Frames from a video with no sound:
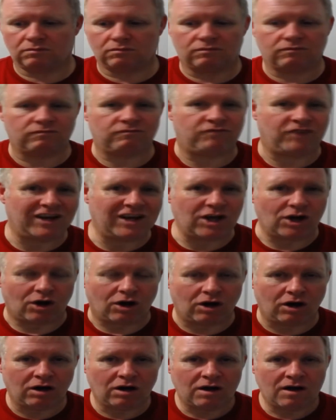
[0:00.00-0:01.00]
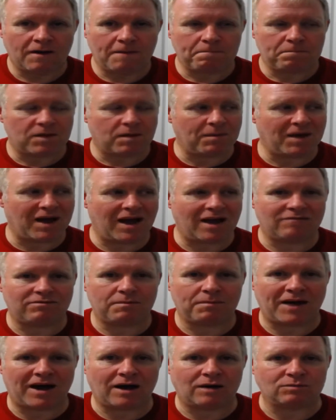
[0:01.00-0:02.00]
video, I might have
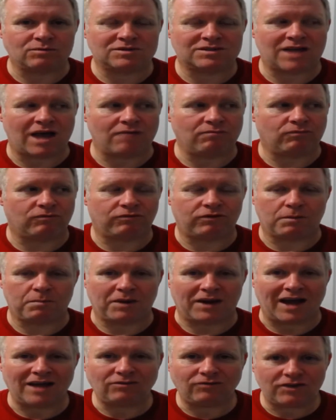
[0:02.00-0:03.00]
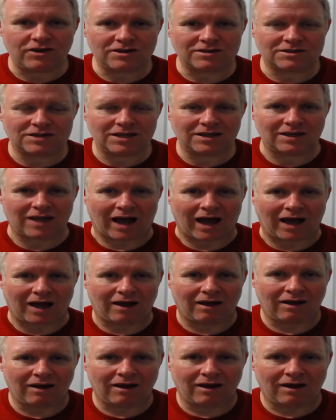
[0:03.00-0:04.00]
about 10 flipping adverts in that.
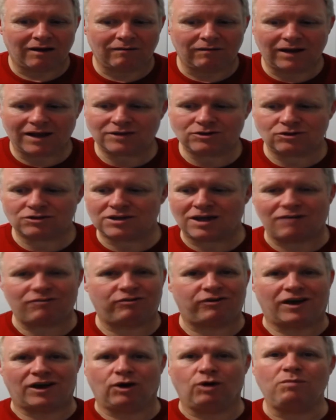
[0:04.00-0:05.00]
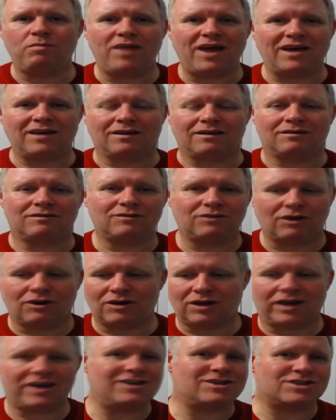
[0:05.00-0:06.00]
Well, I just get fed up then. You're
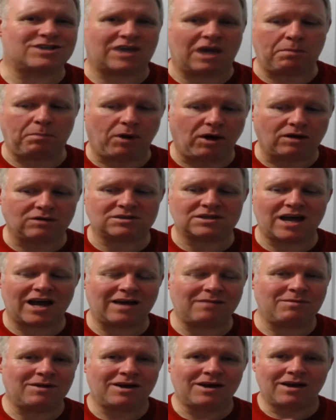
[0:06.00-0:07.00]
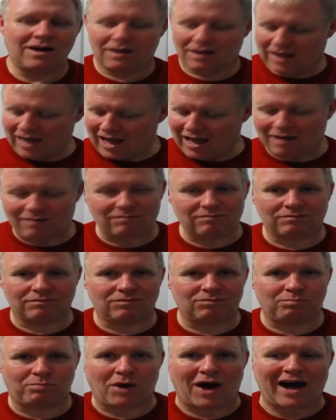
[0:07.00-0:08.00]
clicking skip all the time. I can't
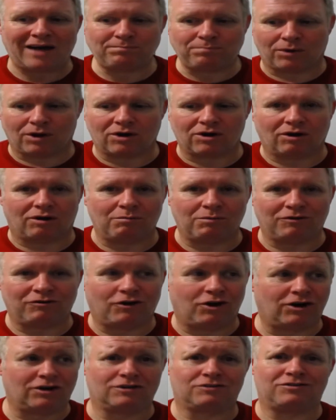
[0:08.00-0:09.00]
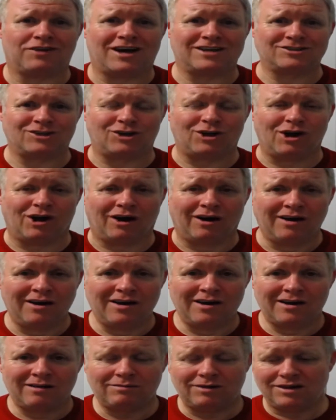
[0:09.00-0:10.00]
put ad blocker on my phone as far as I know.
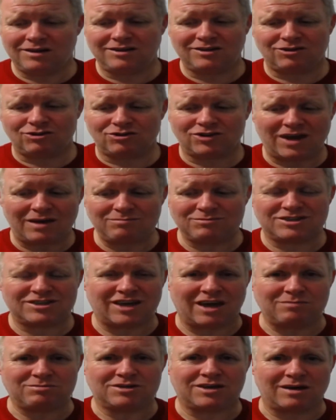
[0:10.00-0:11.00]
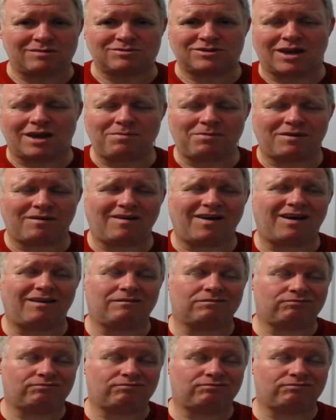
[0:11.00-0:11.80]
But you just keep skip. I'm like,